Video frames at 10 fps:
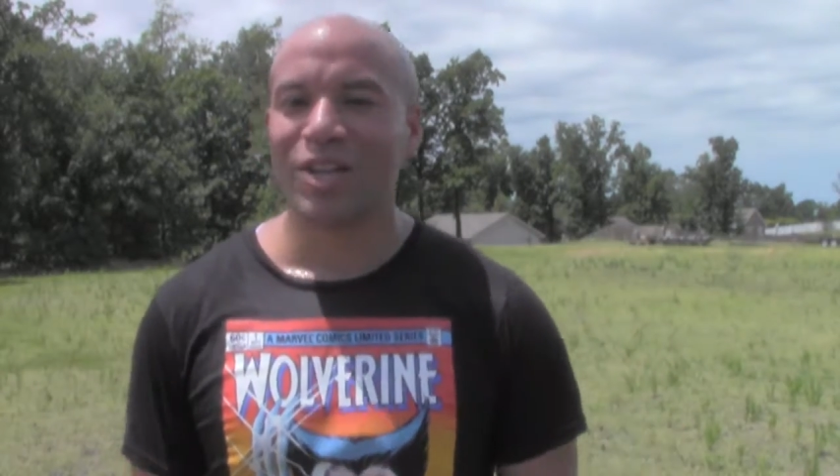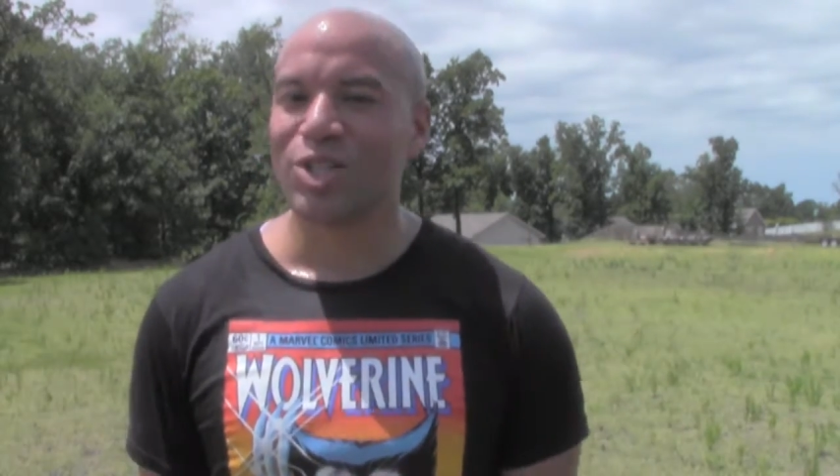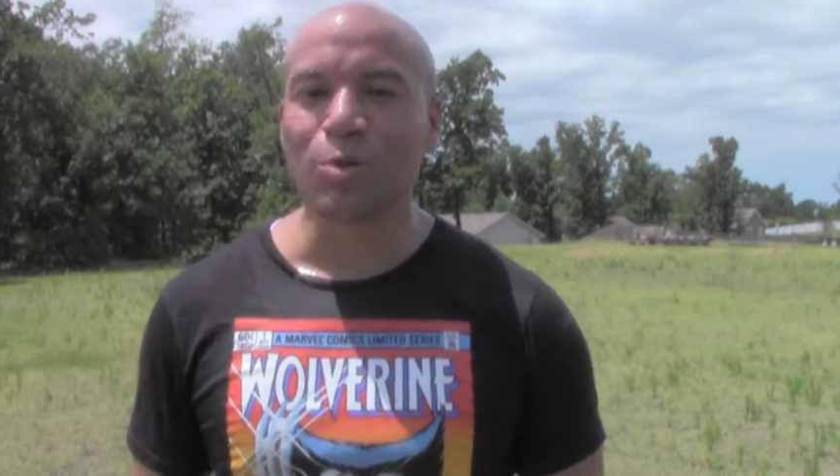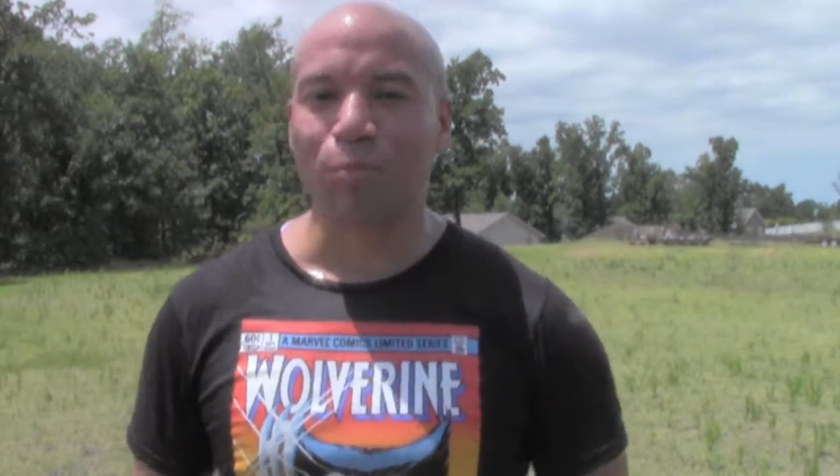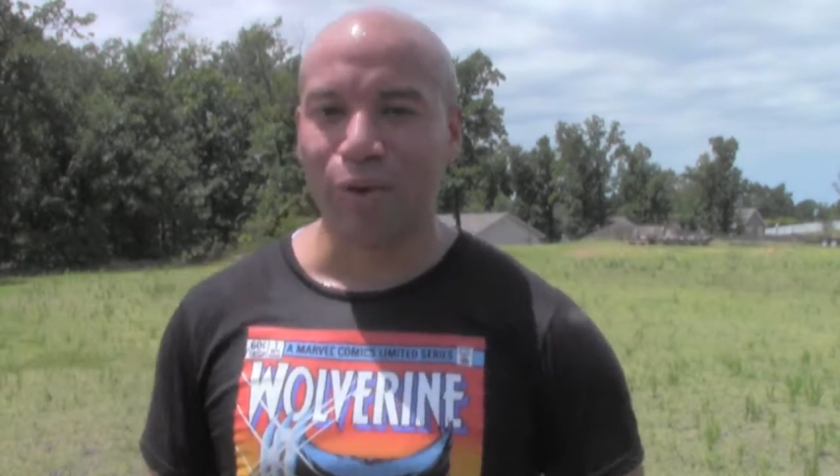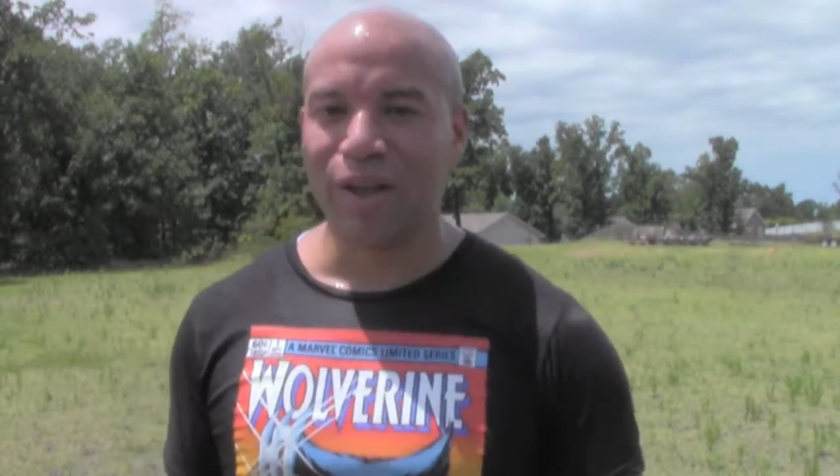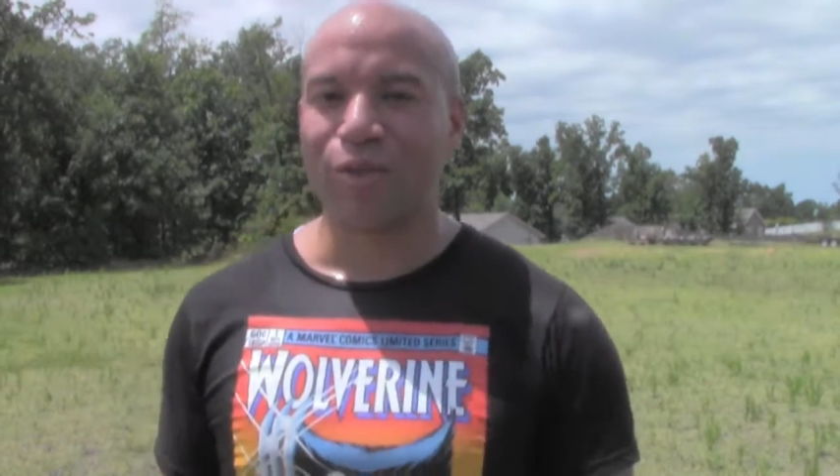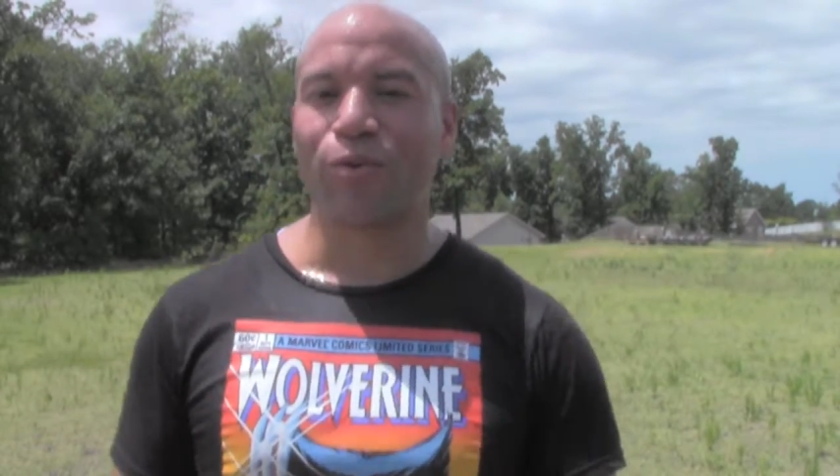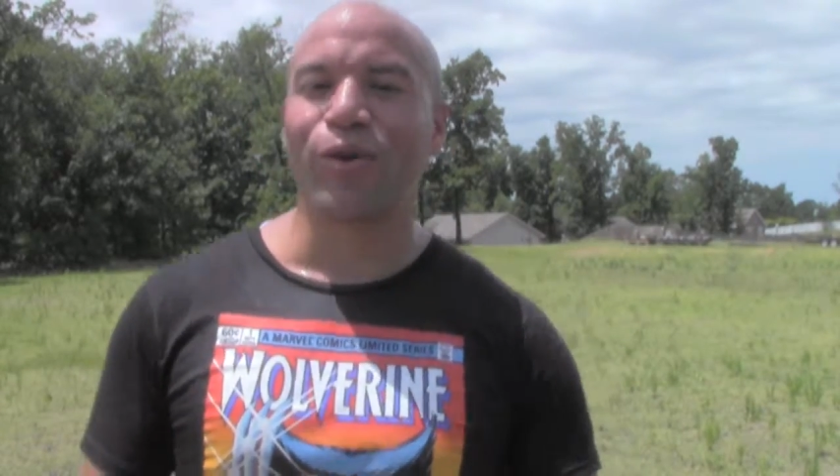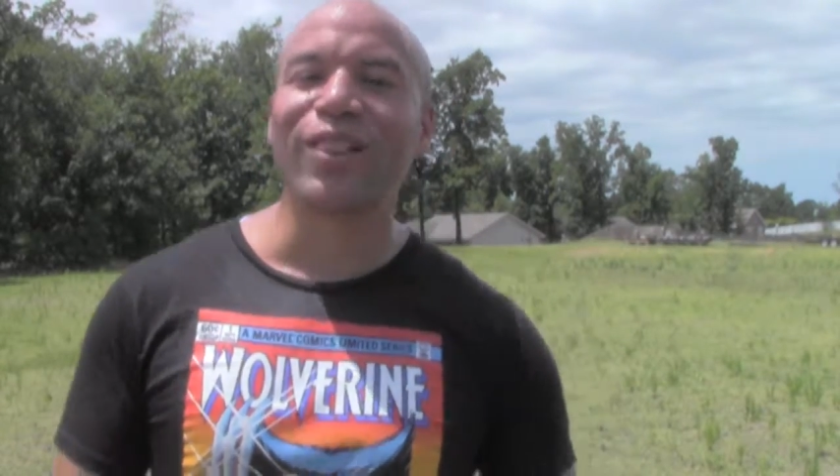just
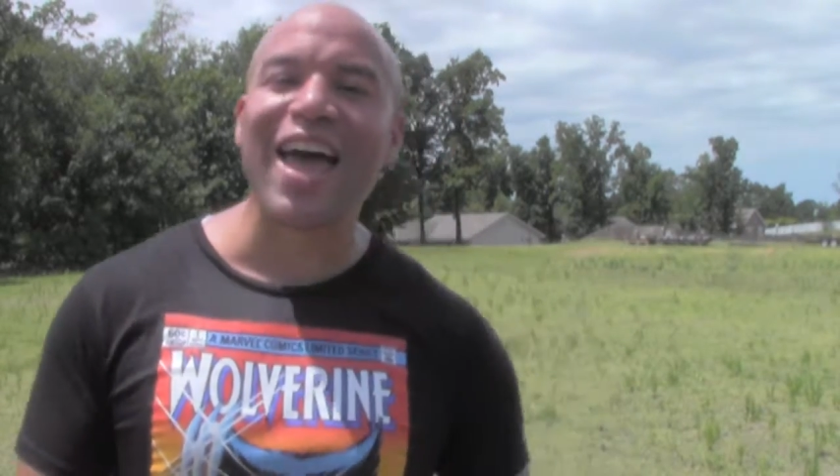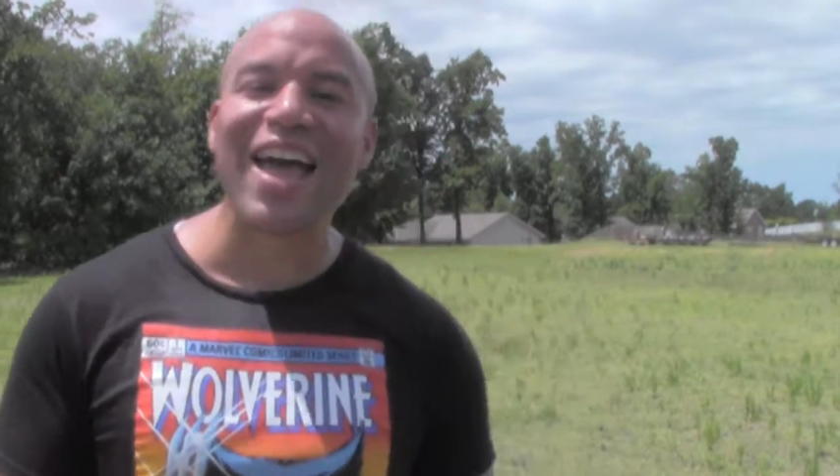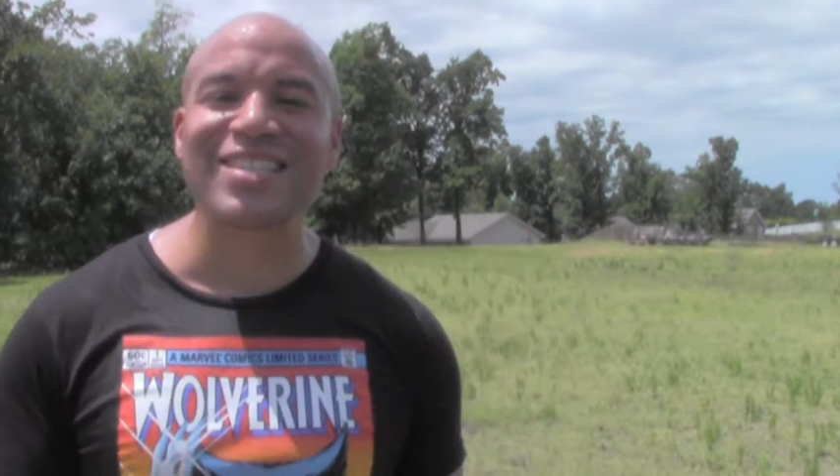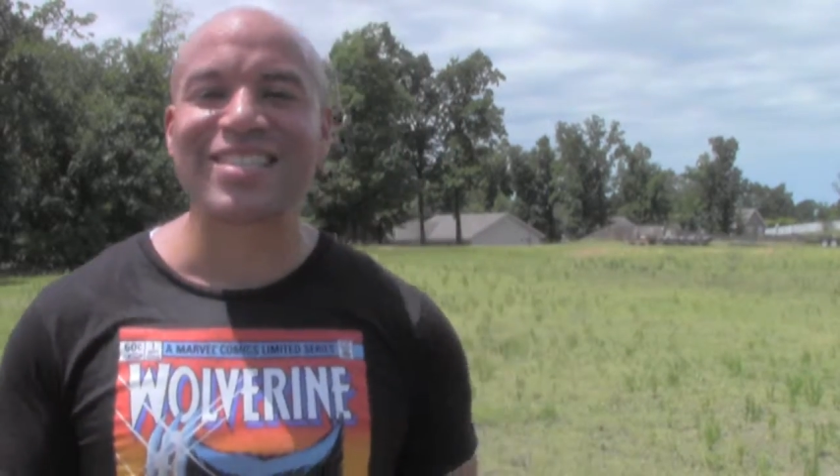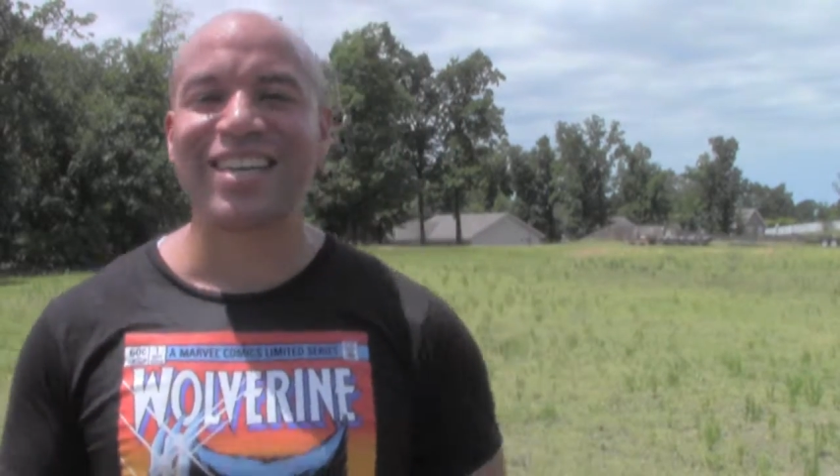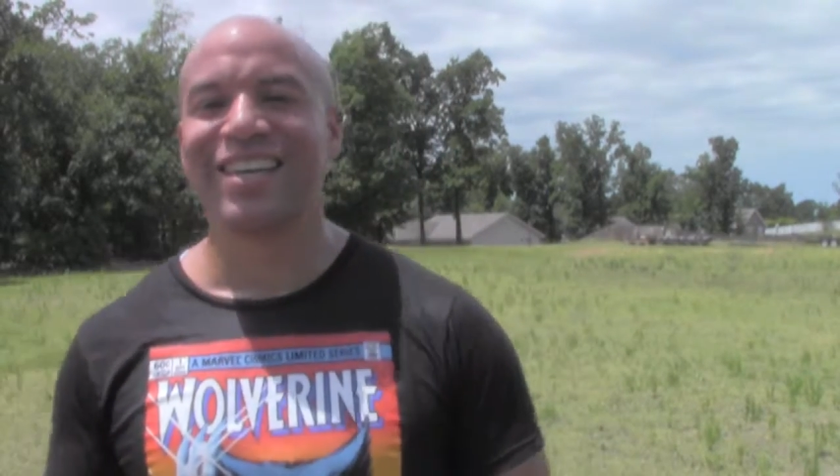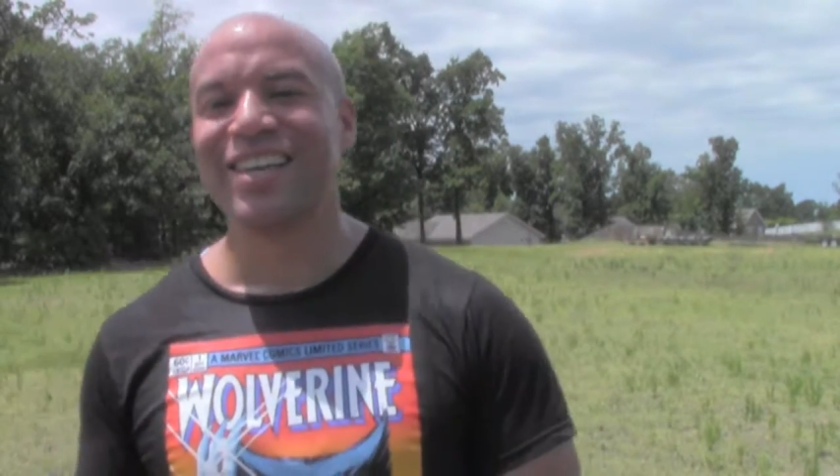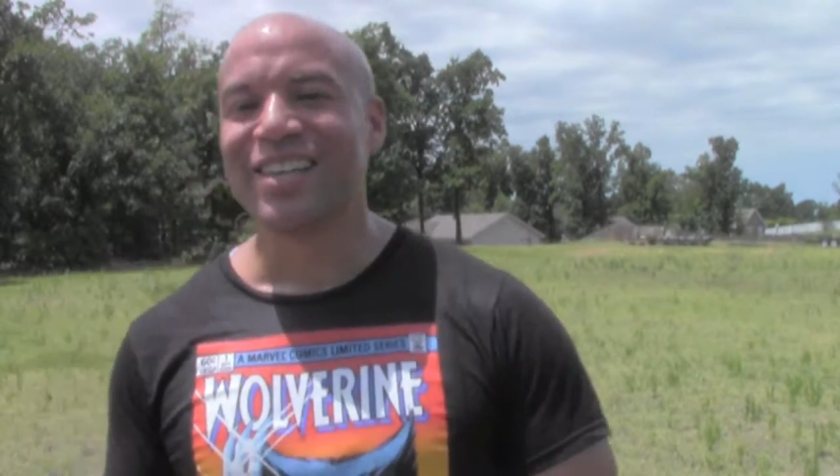breathe, relax,